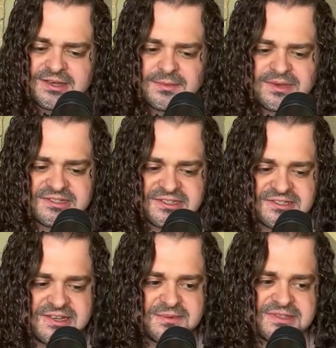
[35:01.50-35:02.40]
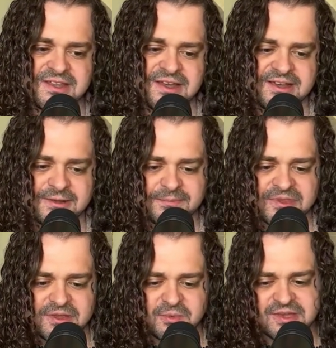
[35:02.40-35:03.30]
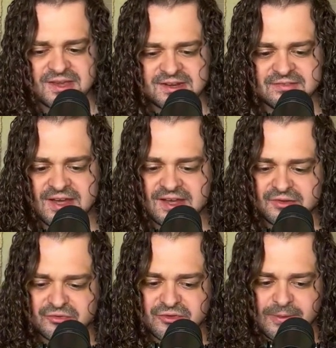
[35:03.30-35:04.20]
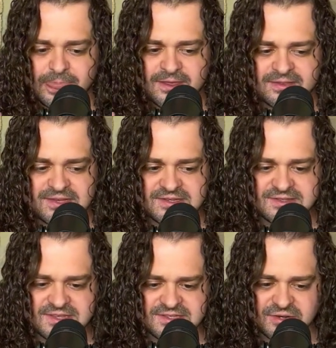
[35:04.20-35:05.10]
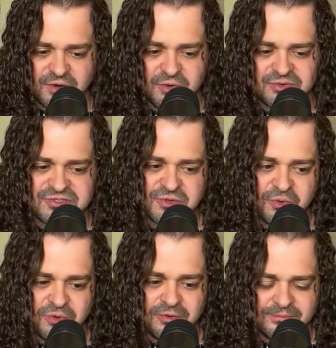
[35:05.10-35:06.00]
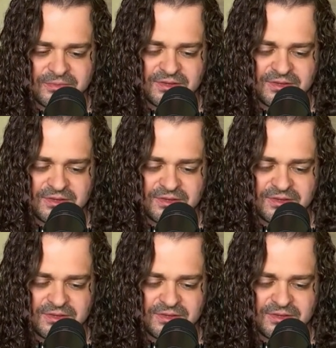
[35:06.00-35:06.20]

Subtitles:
because it seems like we kind of have this old school